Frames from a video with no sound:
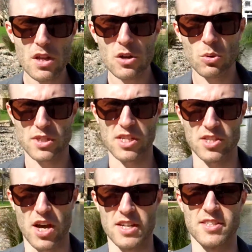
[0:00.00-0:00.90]
was I
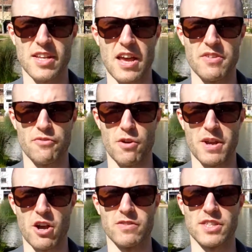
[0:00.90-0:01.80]
started saving for a
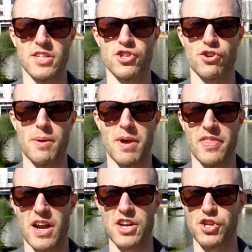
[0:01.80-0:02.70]
big overseas trip, and
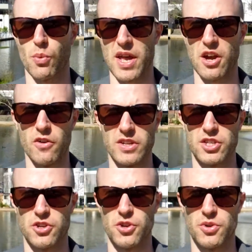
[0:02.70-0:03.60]
then I actually went over
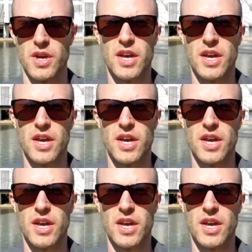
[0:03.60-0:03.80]
to